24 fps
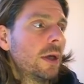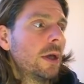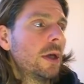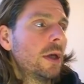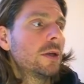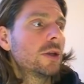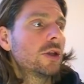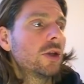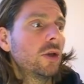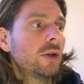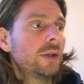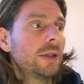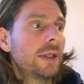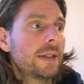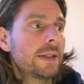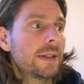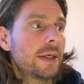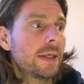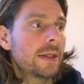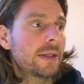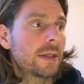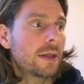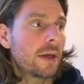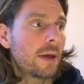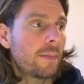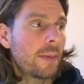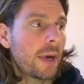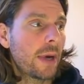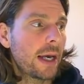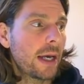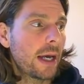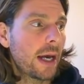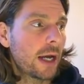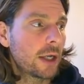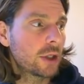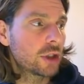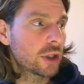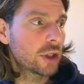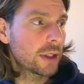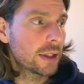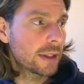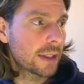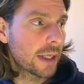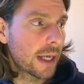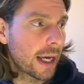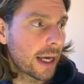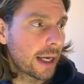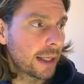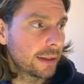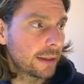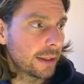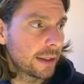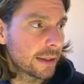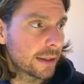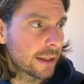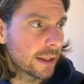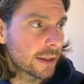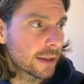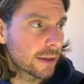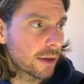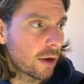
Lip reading: So this is my address, and this is